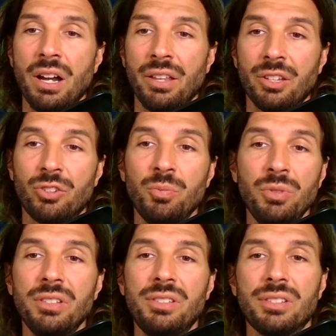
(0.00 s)
the
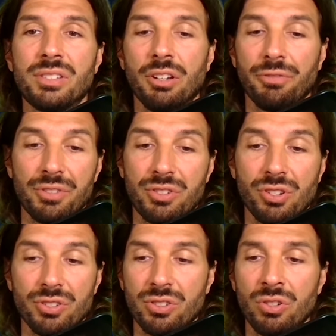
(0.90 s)
community itself is
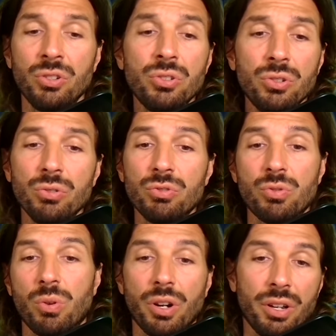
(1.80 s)
just a huge
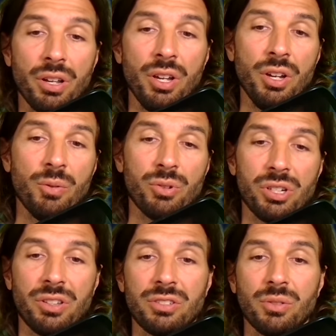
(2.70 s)
one, which I
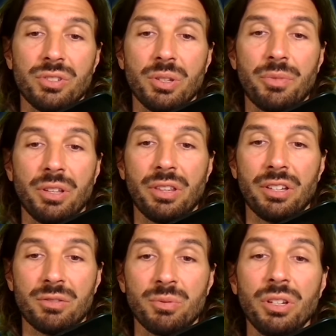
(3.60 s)
think so. It's something
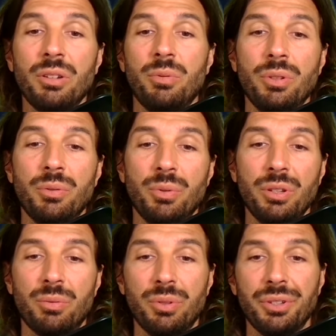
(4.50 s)
that's really, really,
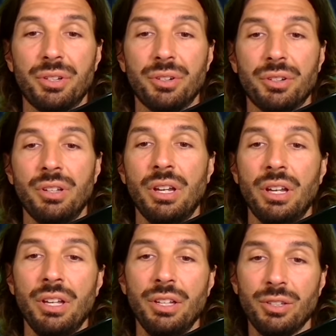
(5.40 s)
really, really good
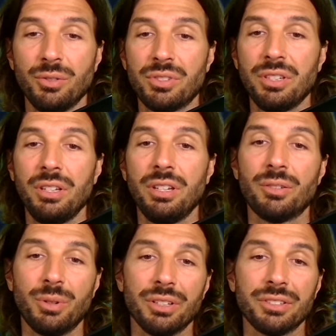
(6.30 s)
you see in
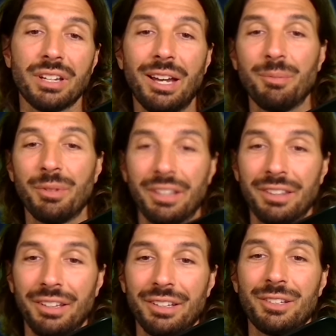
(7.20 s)
real time like
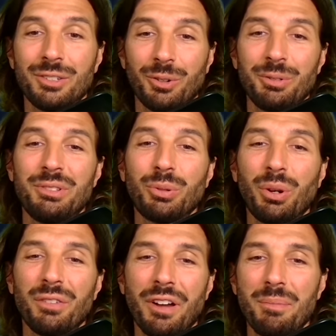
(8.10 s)
like there's already
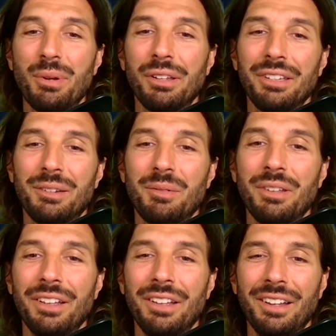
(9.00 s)
25 billion
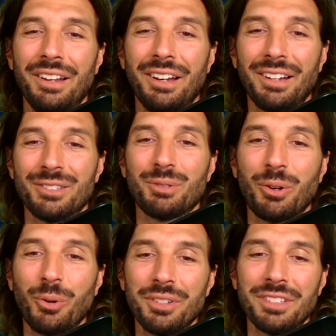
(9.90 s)
uh,
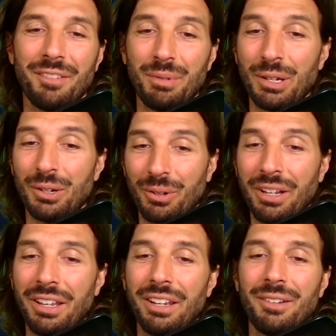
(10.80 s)
coins that have been
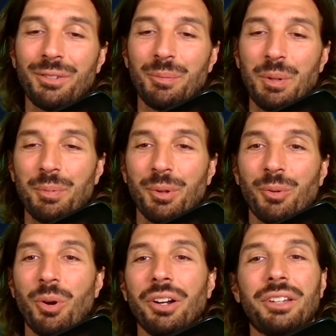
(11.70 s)
created for people
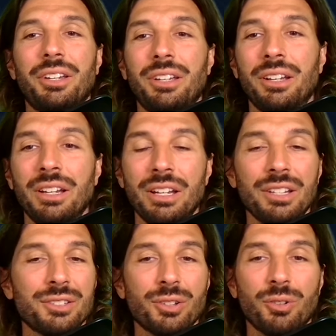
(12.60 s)
walking.
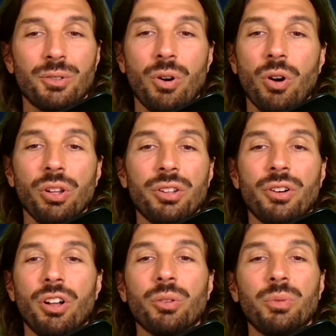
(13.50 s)
So all in
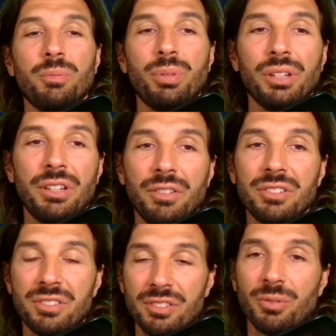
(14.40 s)
all, we believe
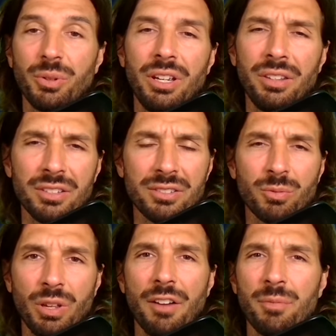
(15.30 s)
this is great. This
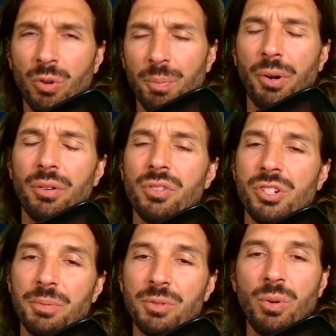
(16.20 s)
we have more
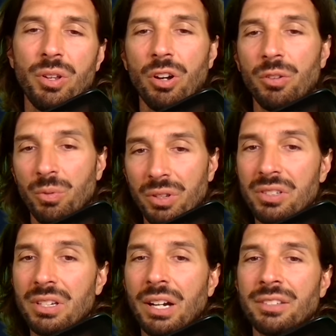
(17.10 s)
partnerships going on with
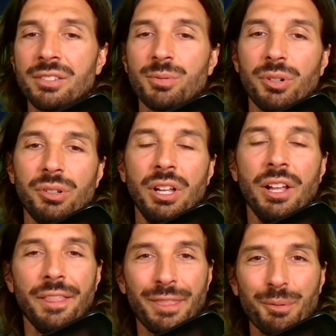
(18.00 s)
these guys as well
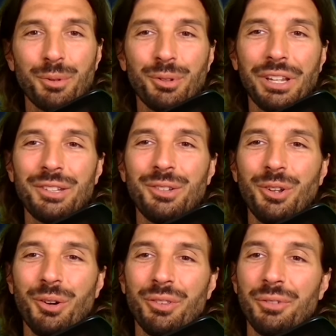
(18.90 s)
that we'll let you
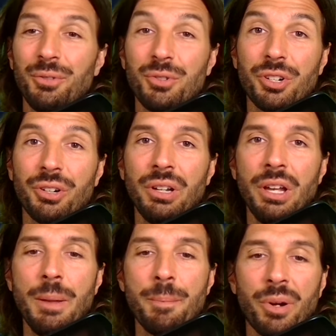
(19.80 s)
know in the future.
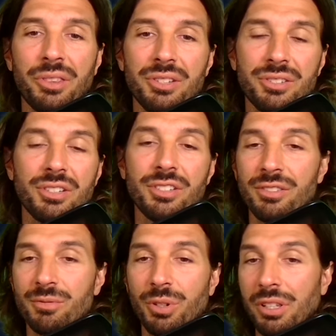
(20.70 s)
But this
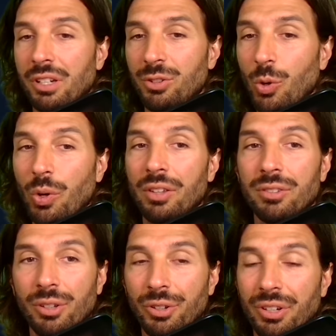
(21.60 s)
is really a token
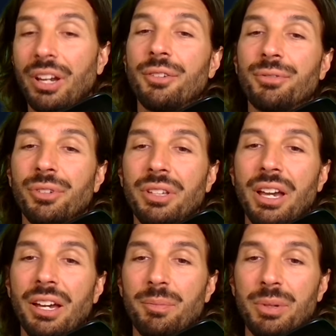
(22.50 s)
to look carefully
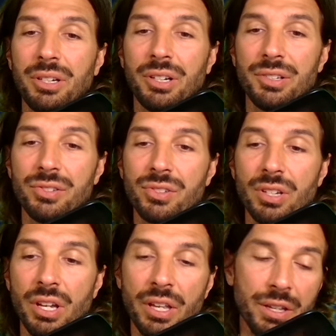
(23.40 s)
at because
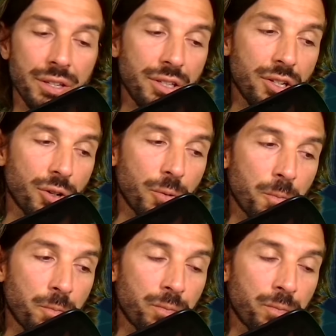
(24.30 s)
you know